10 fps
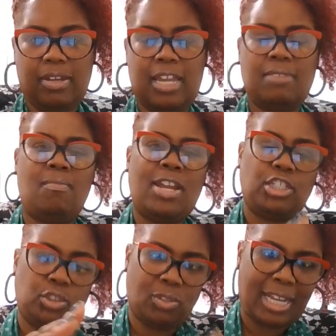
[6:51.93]
and make
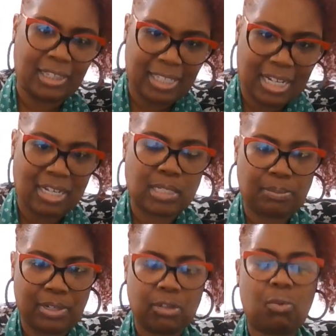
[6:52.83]
sure that lien is
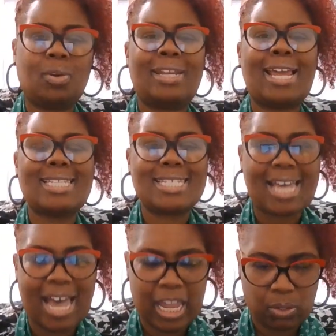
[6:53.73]
put on that
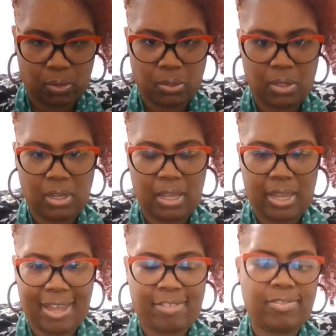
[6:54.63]
title.
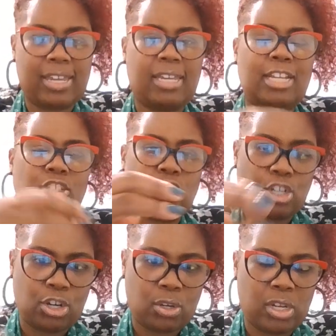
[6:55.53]
And then in
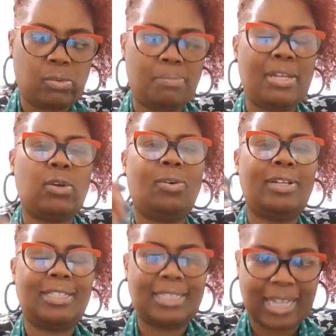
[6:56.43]
turn, it will be on
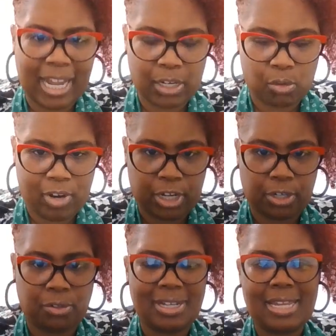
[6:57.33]
the title
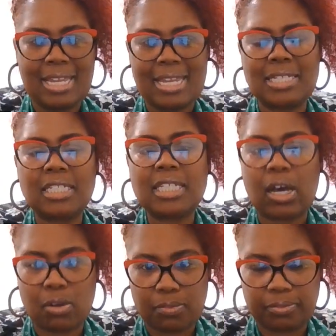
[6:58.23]
record
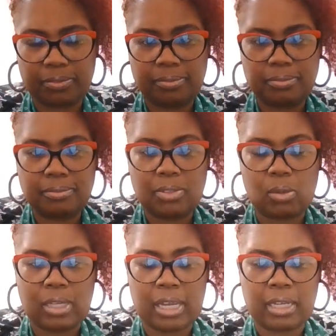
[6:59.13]
itself.
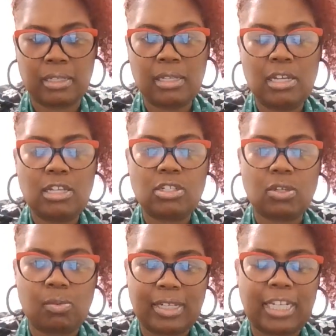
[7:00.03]
Okay.
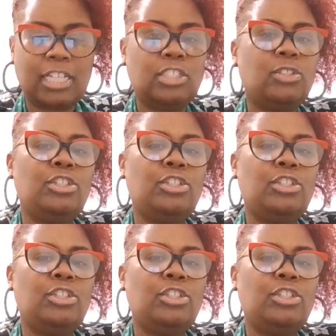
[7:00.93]
So again, do